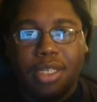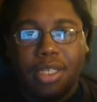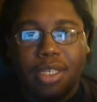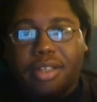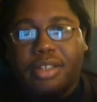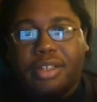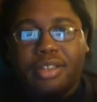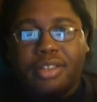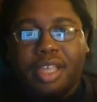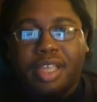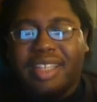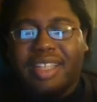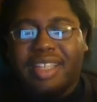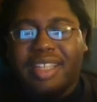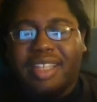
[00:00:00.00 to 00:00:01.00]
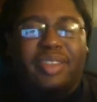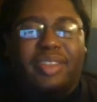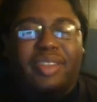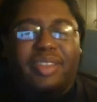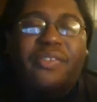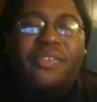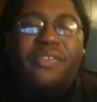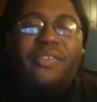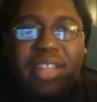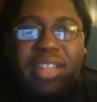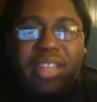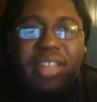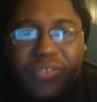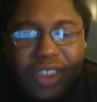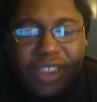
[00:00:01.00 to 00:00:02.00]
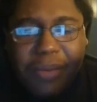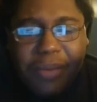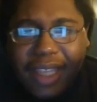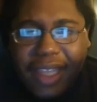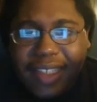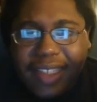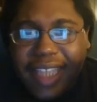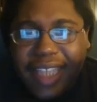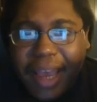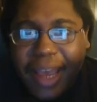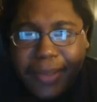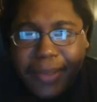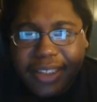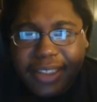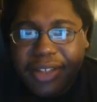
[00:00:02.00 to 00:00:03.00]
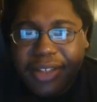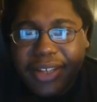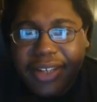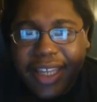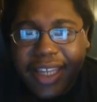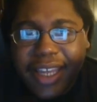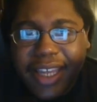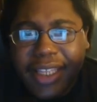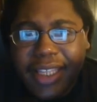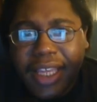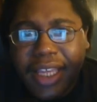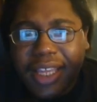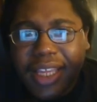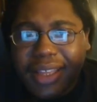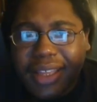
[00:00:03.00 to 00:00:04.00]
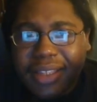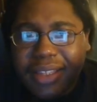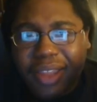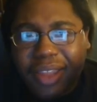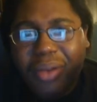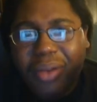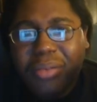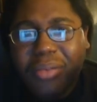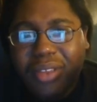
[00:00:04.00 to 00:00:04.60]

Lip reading: You know? And definitely, if something like this happens to your kid, don't